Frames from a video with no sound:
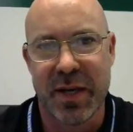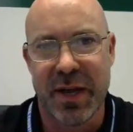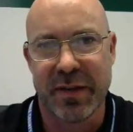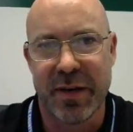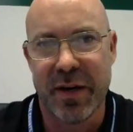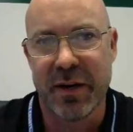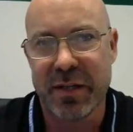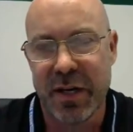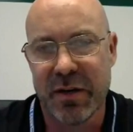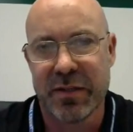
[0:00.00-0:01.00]
Alan Harris
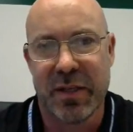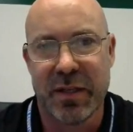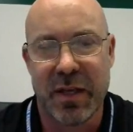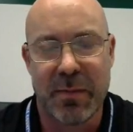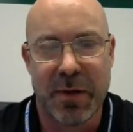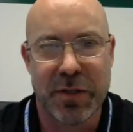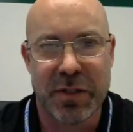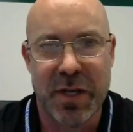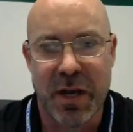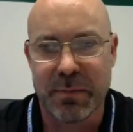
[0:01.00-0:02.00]
here in the
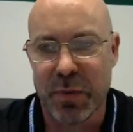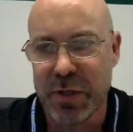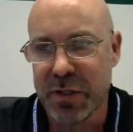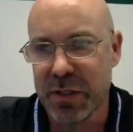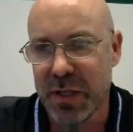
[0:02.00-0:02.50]
Emergency Operations